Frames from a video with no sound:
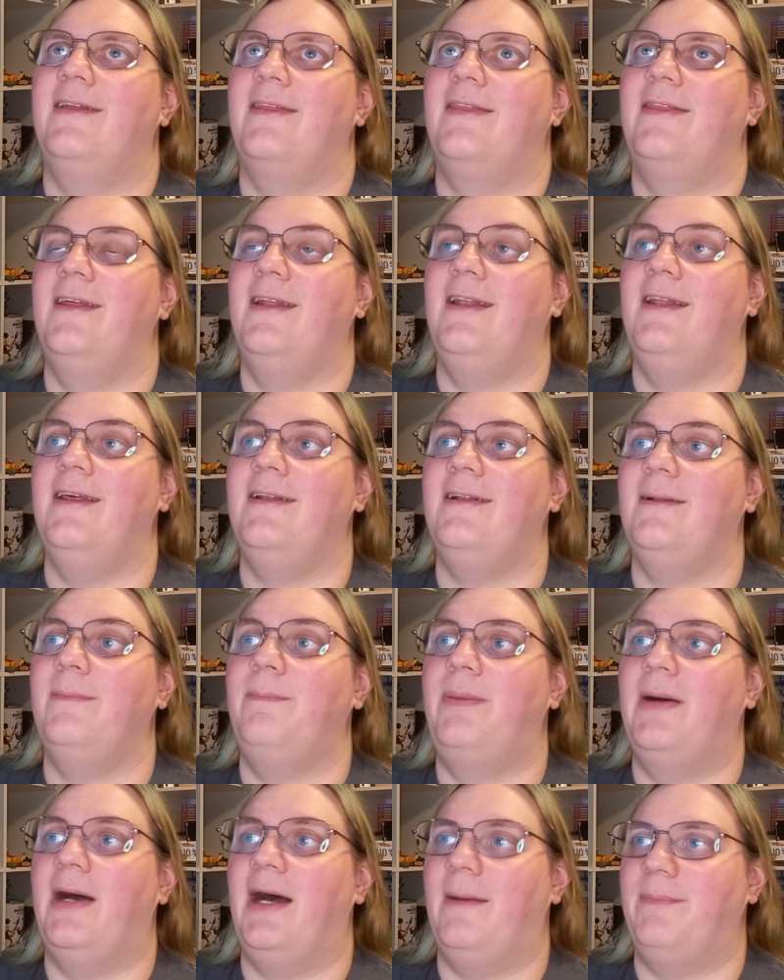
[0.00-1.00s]
The little
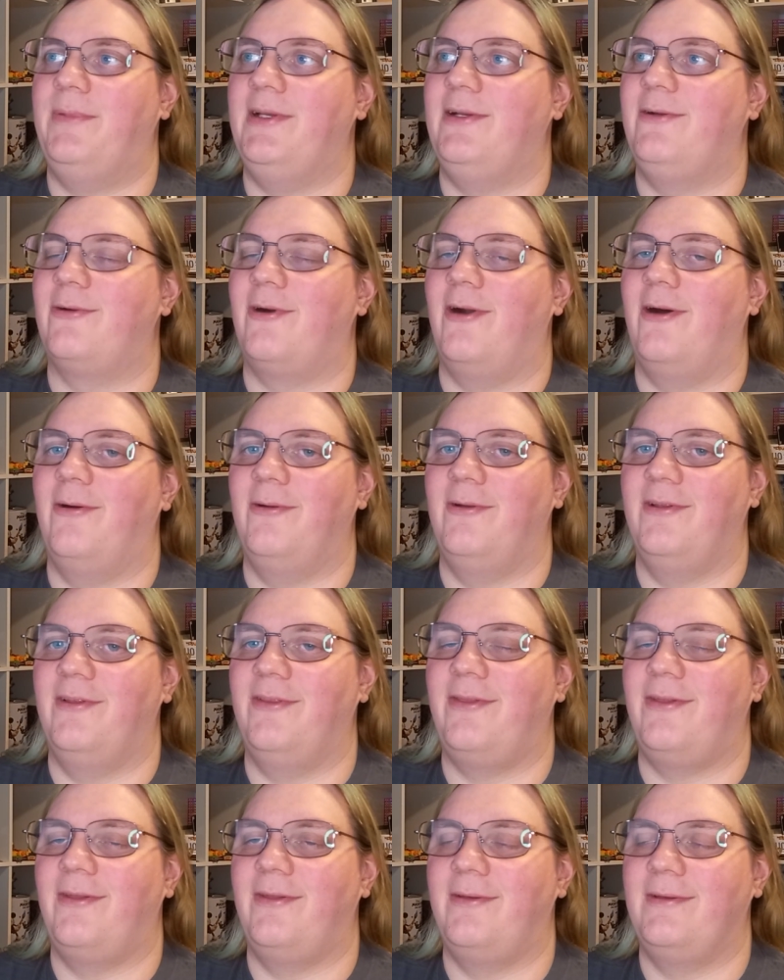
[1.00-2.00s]
puppy Growlithe.
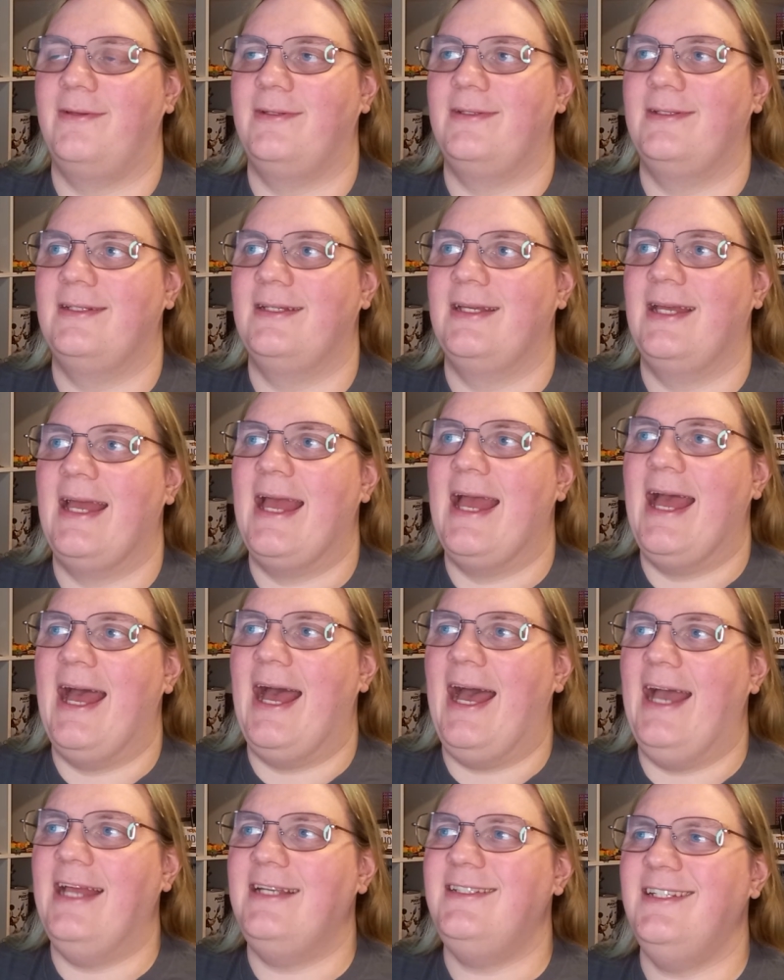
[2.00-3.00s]

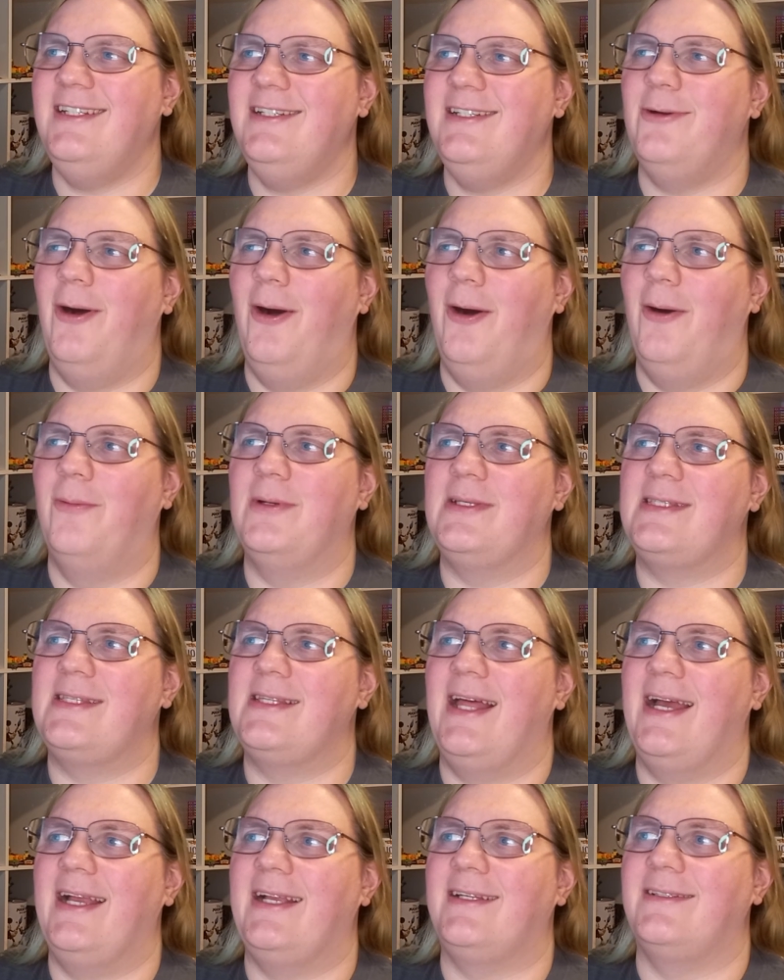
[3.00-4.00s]
I did always
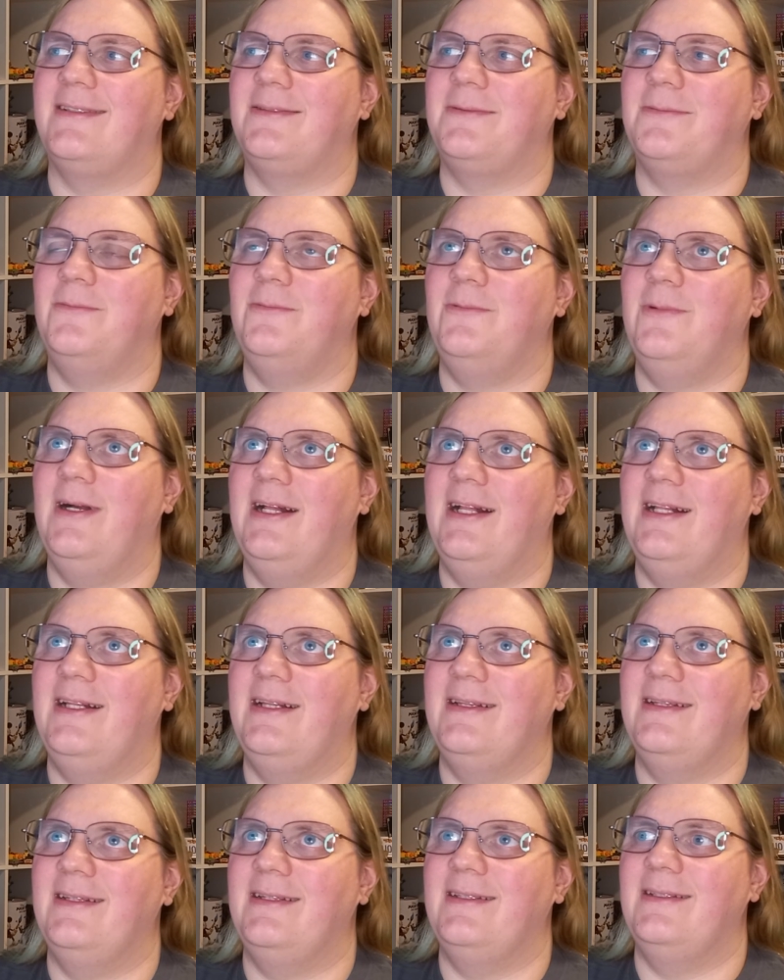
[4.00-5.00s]
like it.
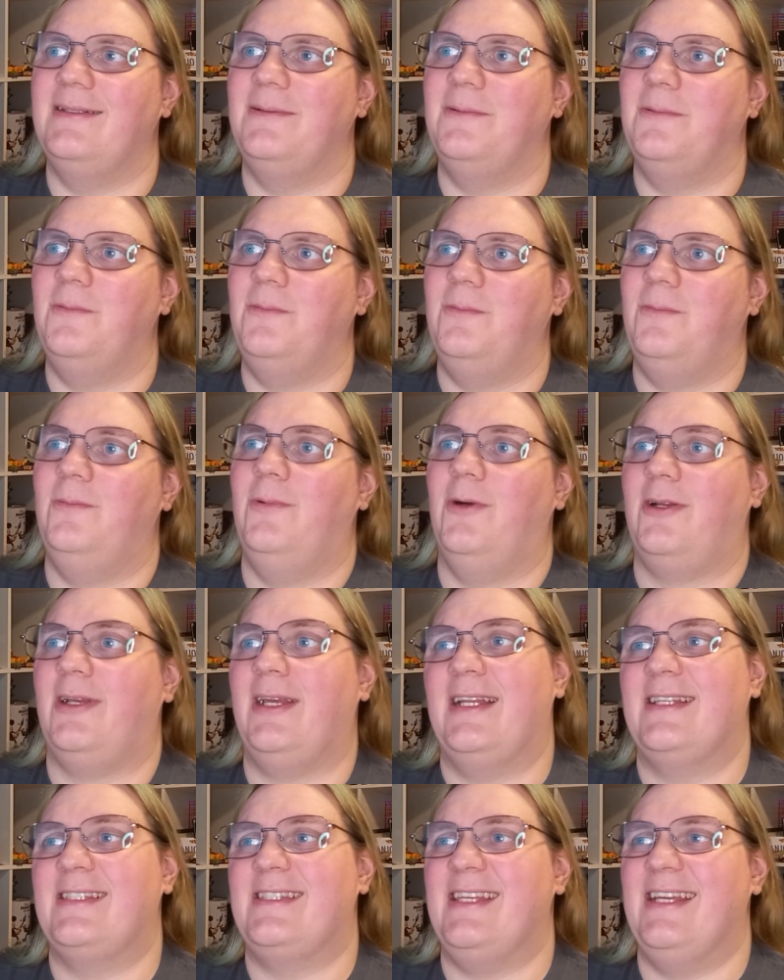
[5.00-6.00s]
Well, what
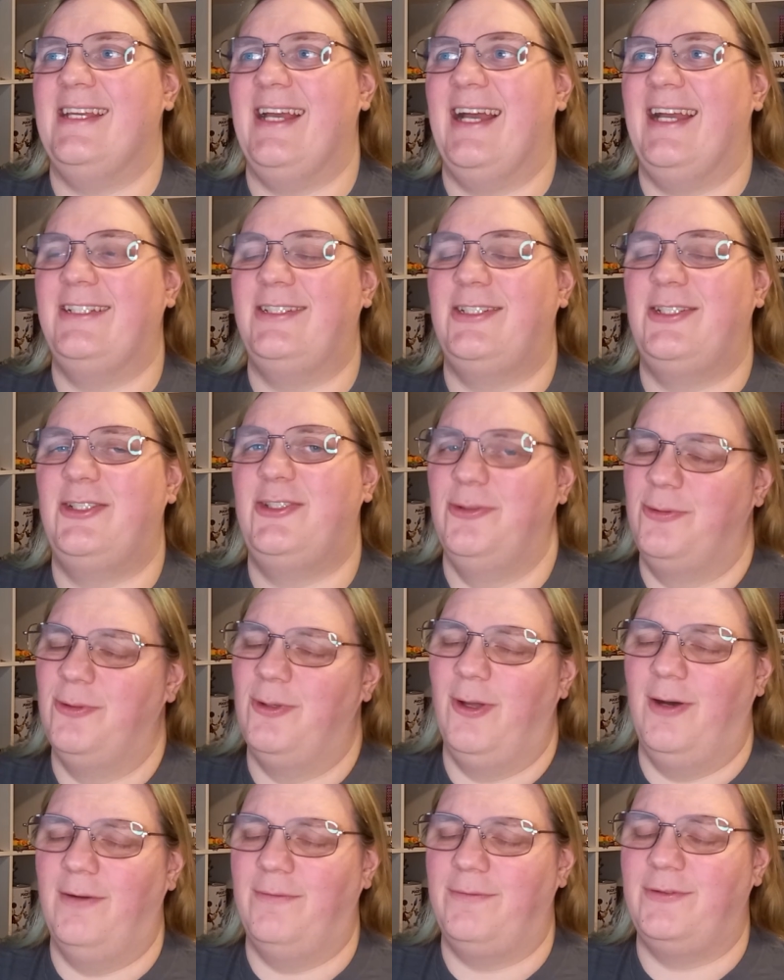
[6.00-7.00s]
can I say? I do
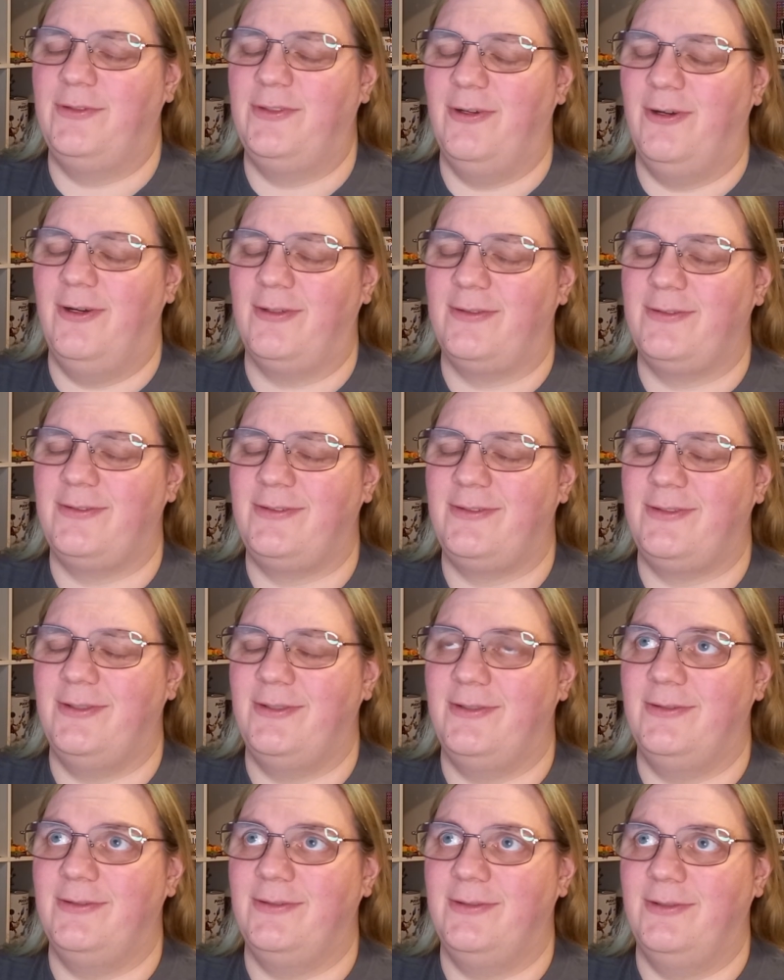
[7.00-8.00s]
love dogs,
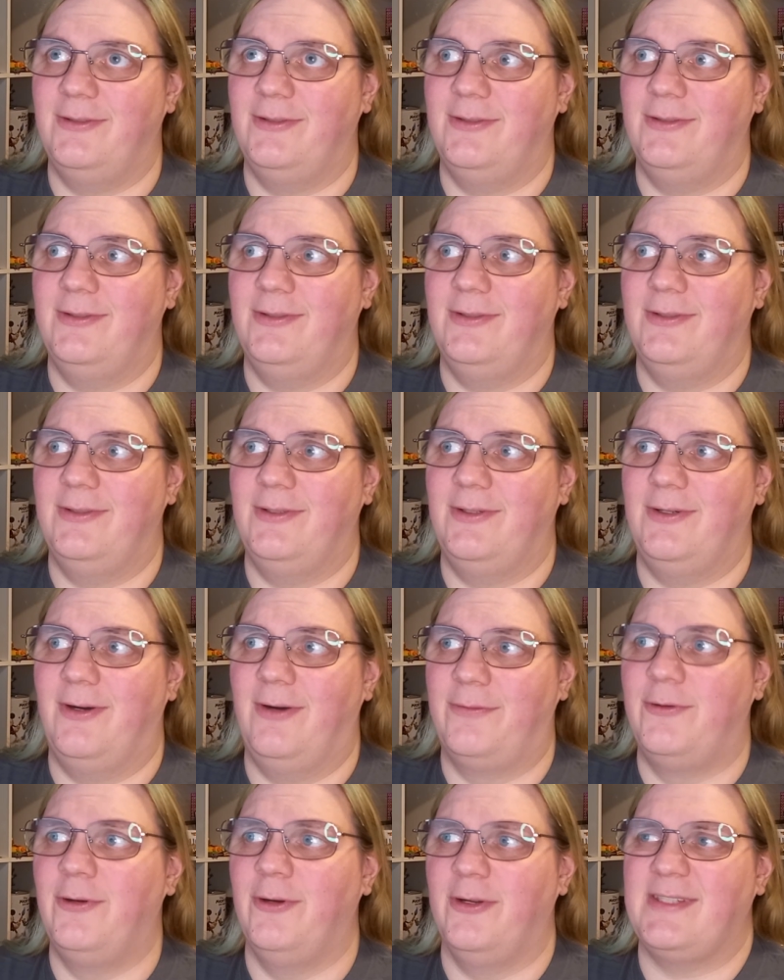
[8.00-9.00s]
so
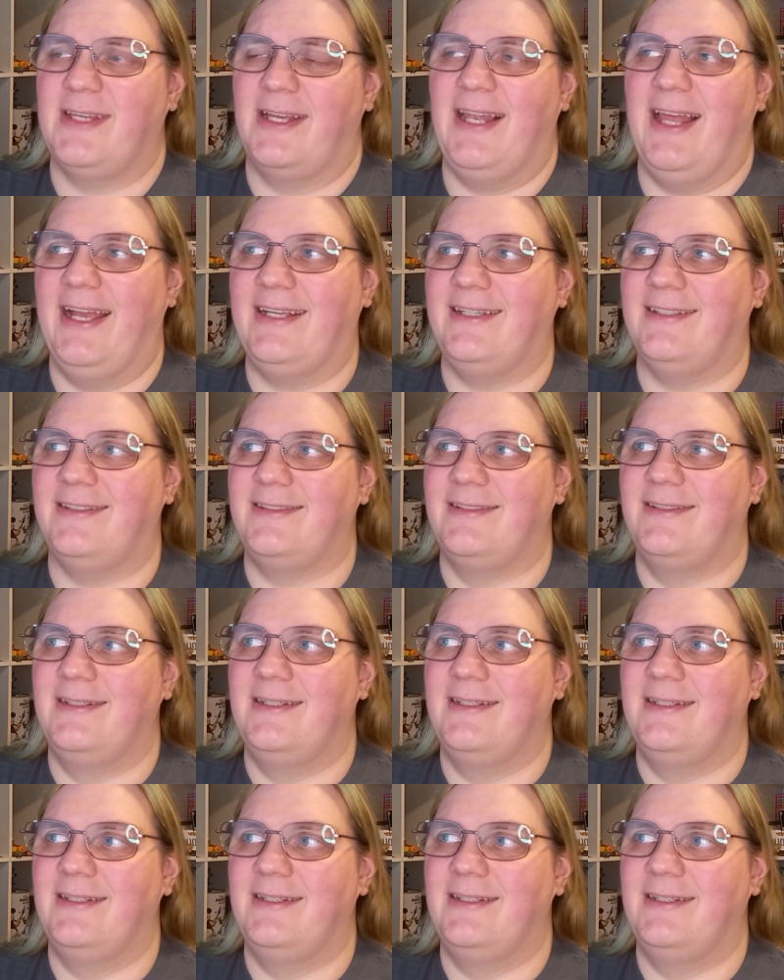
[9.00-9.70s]
of course I like it.